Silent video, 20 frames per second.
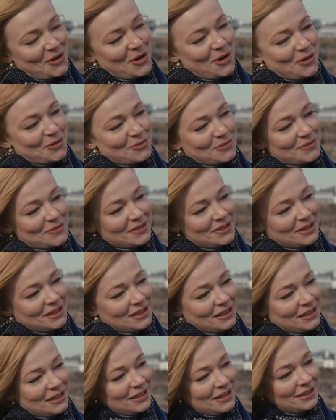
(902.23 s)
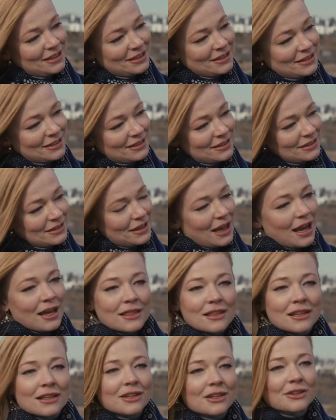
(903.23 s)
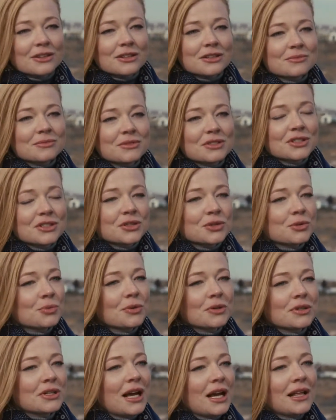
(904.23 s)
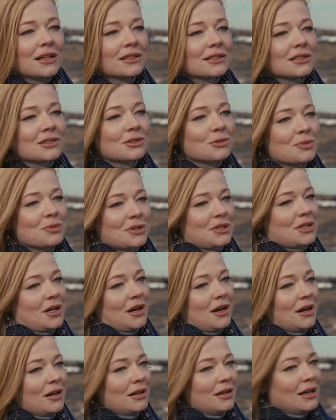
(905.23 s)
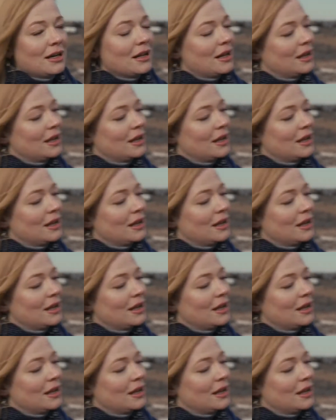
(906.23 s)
Rome, I think you're a super talented superstar,